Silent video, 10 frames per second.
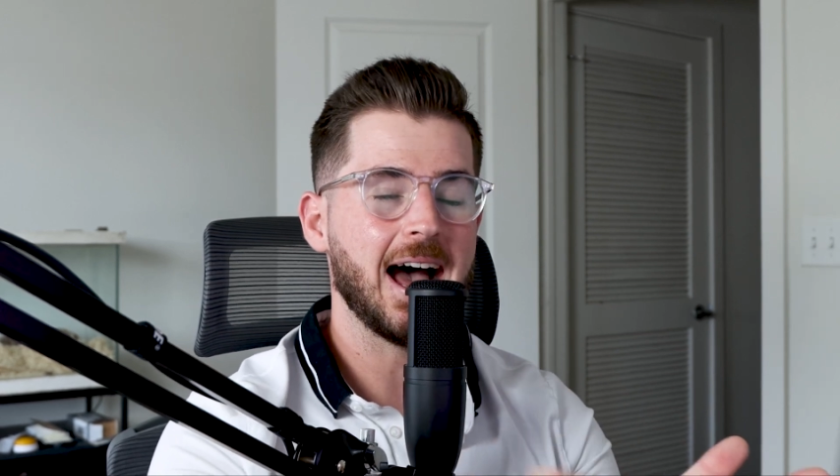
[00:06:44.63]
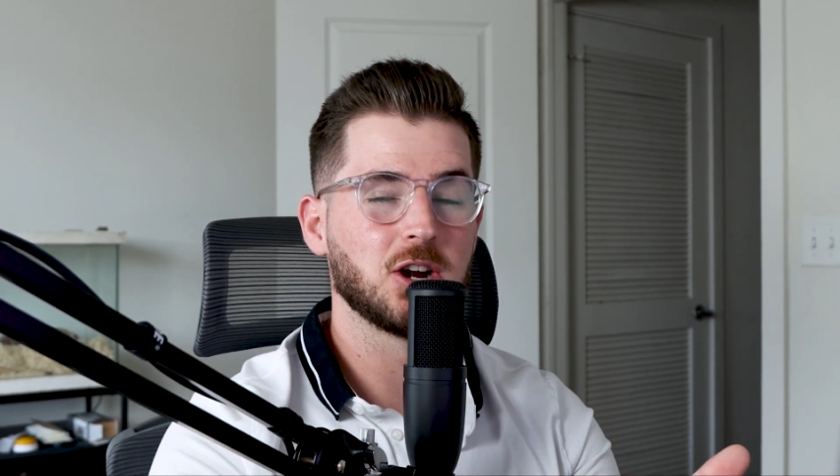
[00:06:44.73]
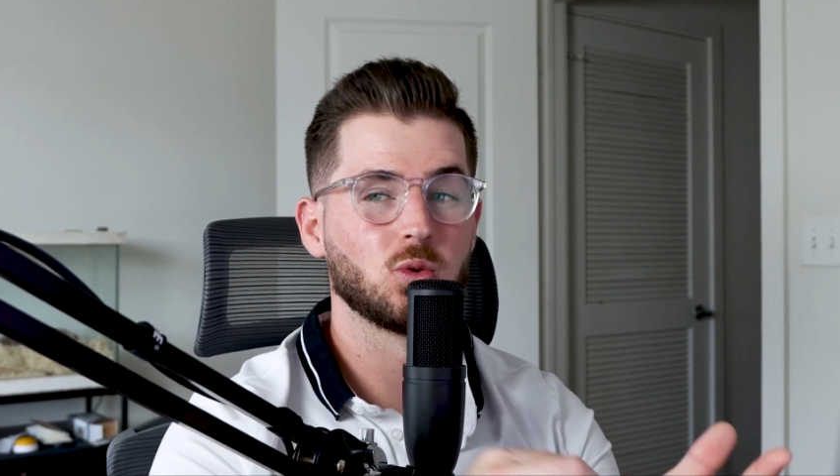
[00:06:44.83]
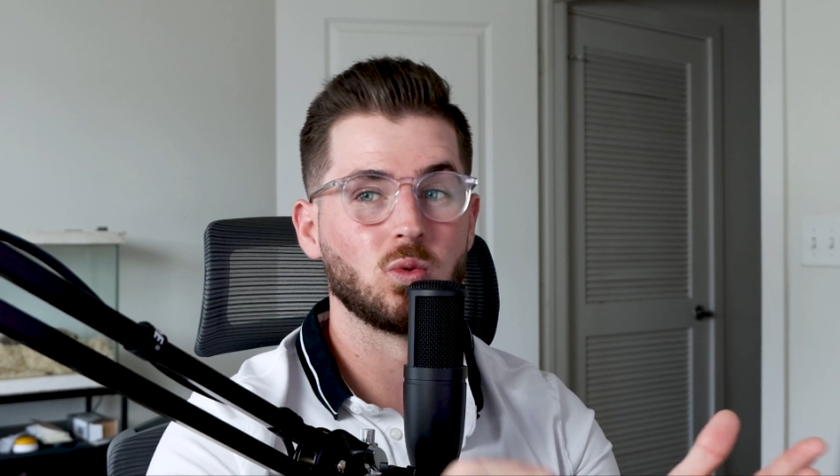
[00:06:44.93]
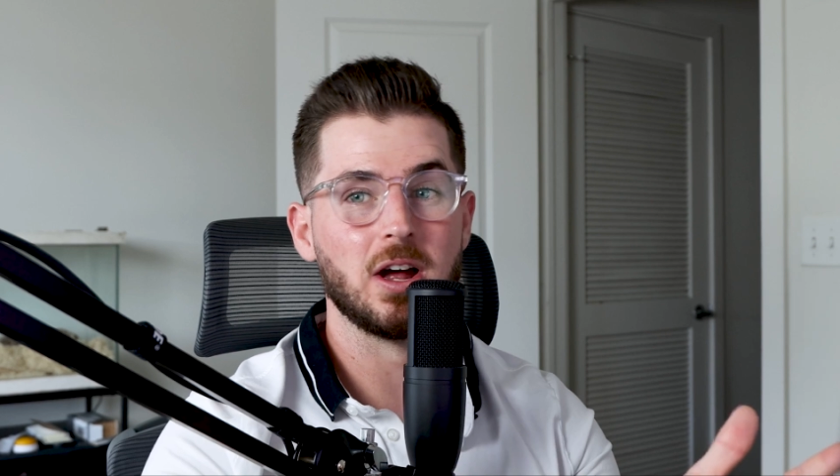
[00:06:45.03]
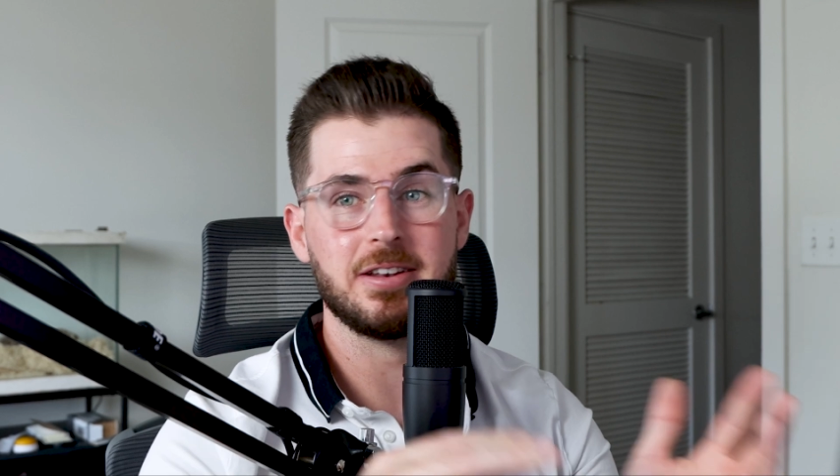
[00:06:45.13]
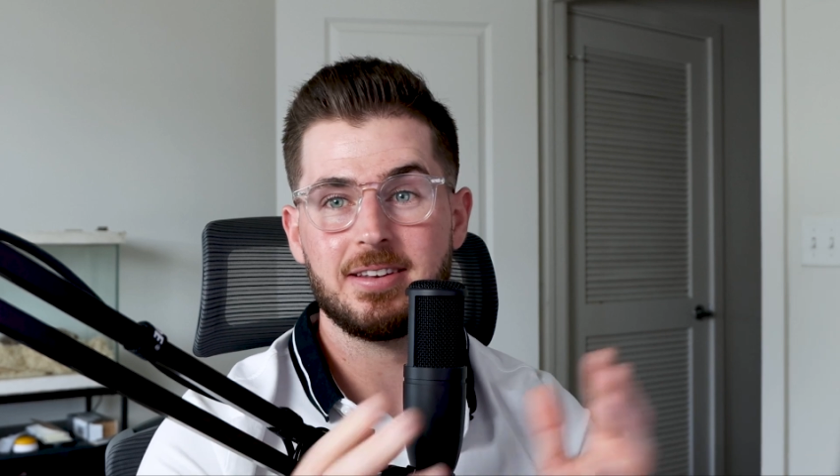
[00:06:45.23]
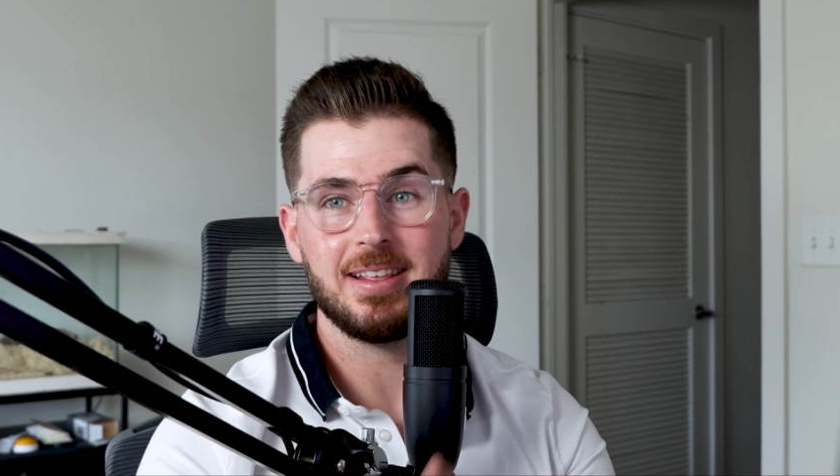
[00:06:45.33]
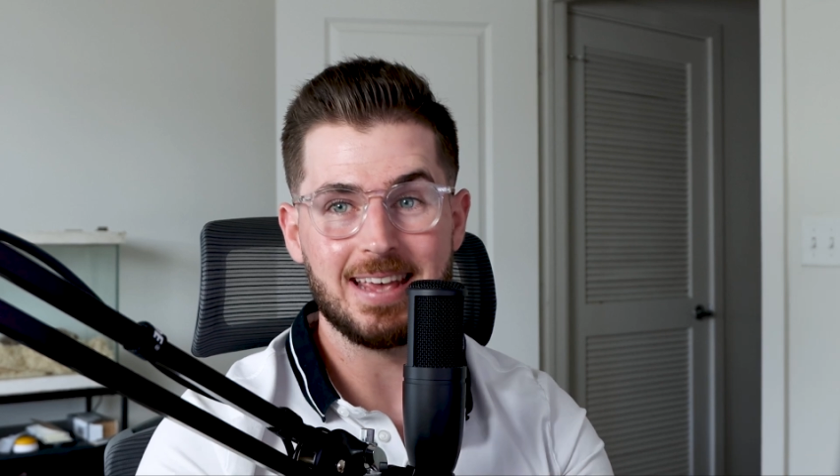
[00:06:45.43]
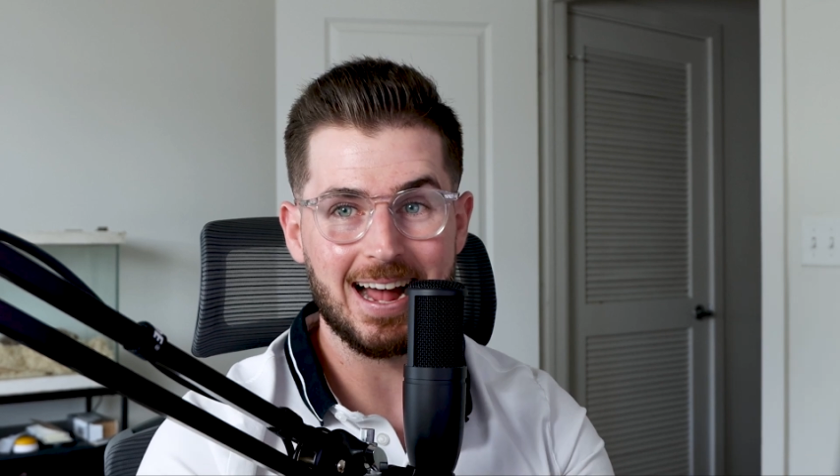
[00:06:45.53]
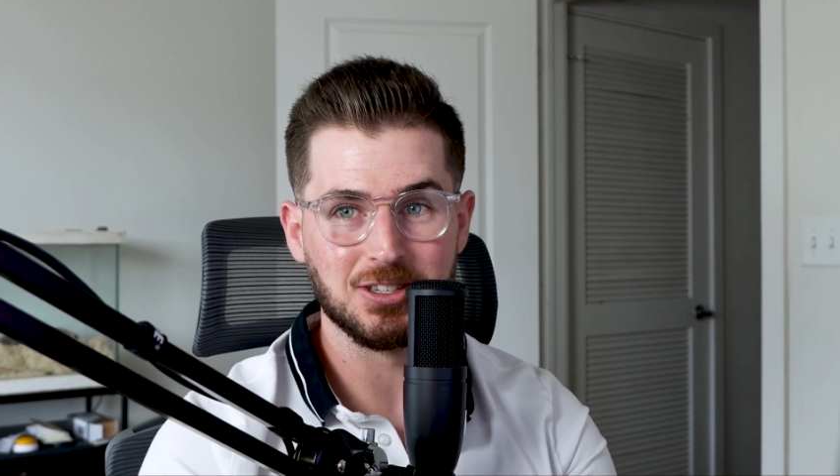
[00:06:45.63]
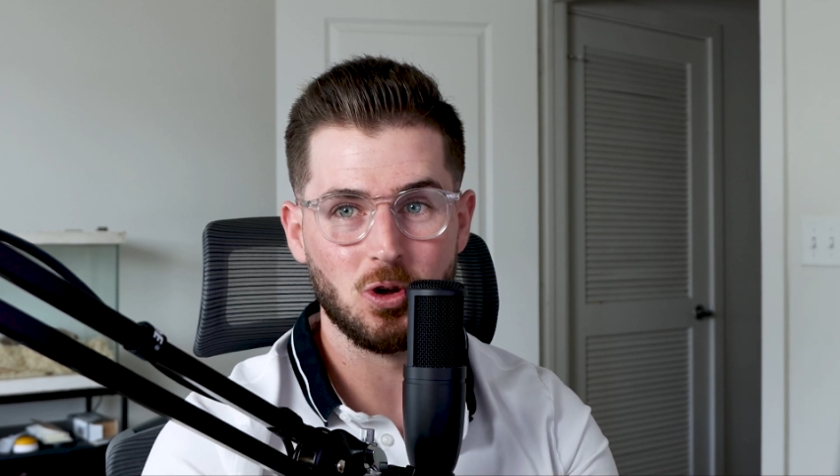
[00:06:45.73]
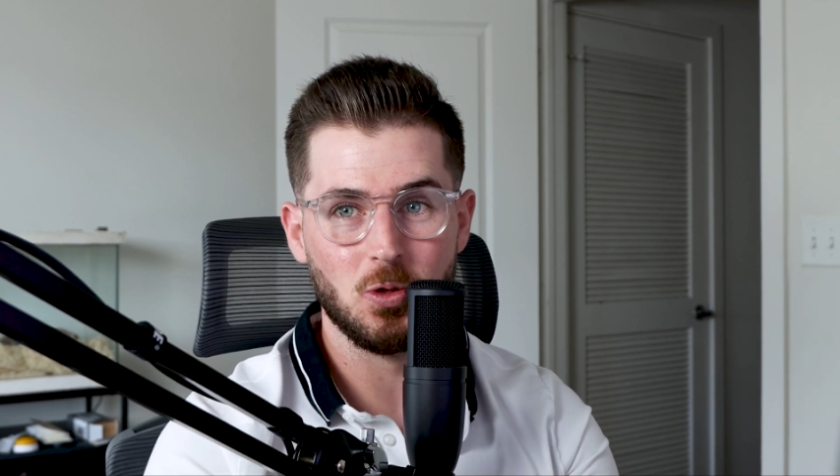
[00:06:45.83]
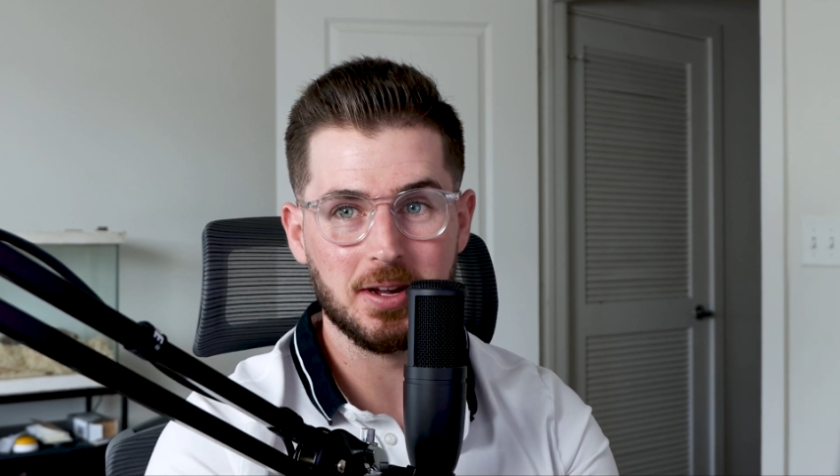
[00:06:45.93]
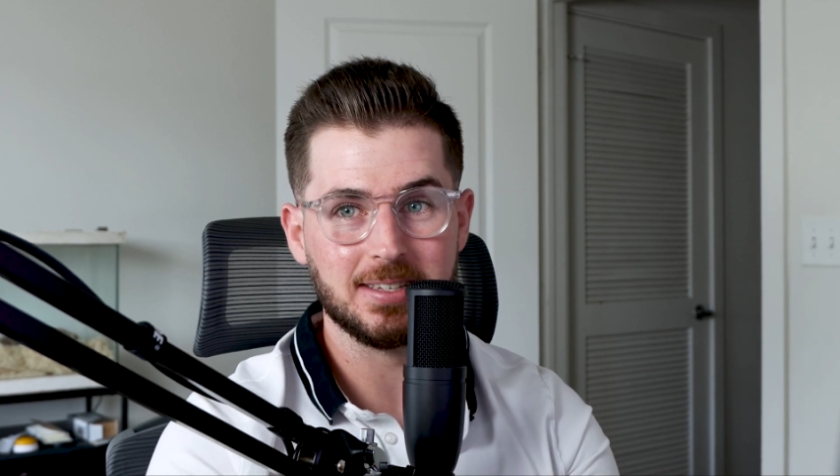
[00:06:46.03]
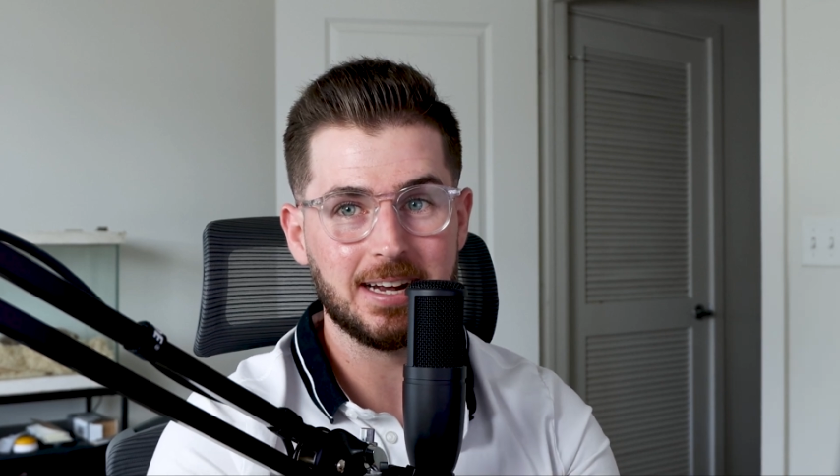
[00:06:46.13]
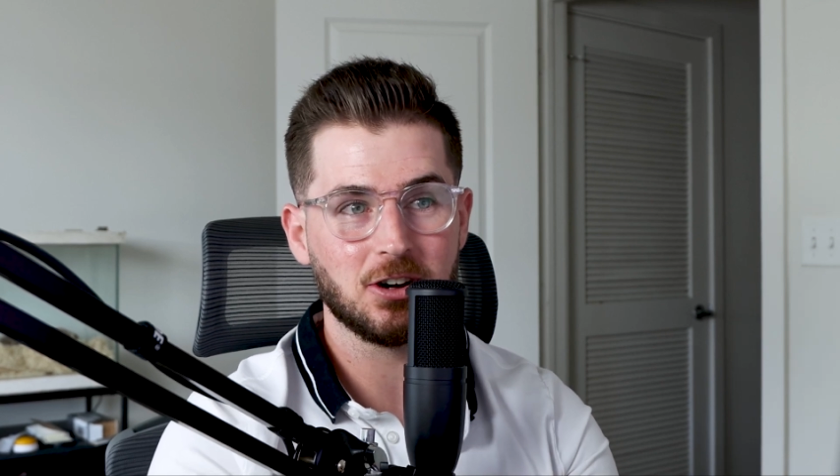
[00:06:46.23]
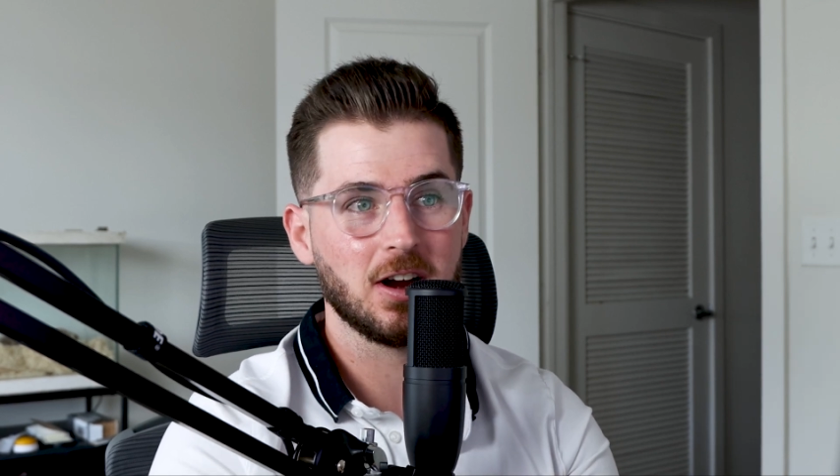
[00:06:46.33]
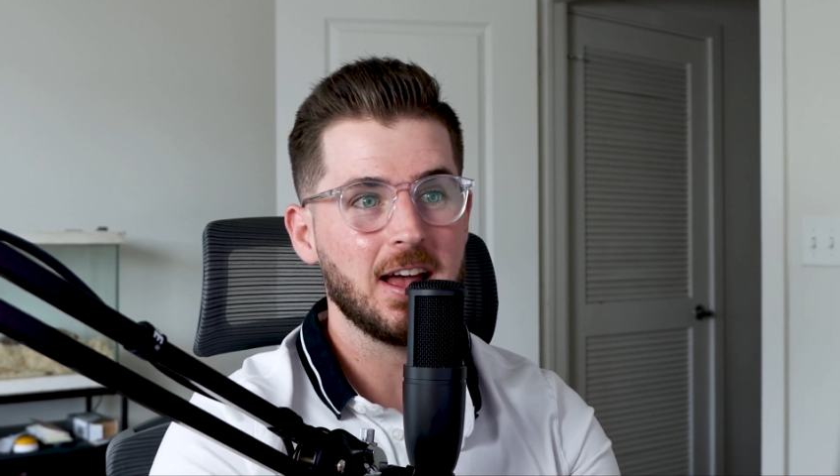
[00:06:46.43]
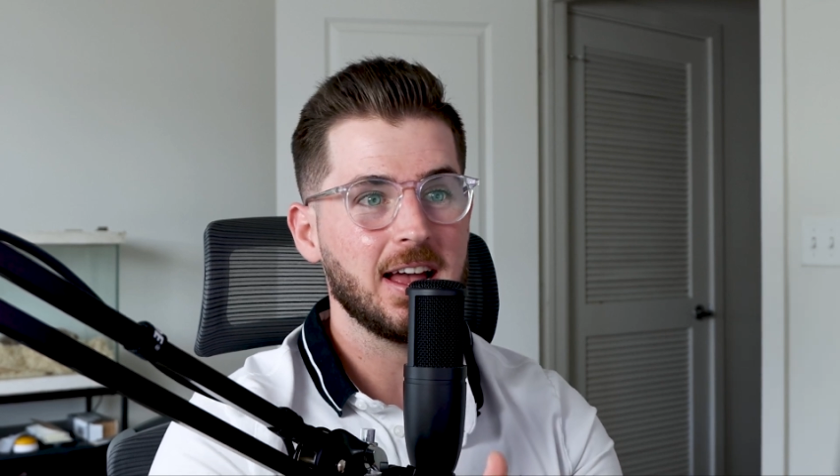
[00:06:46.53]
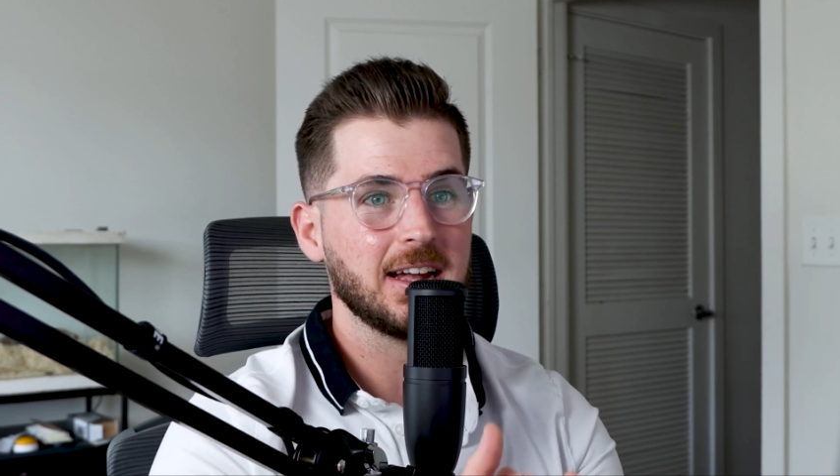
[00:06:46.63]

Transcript: how to run the ads holding container.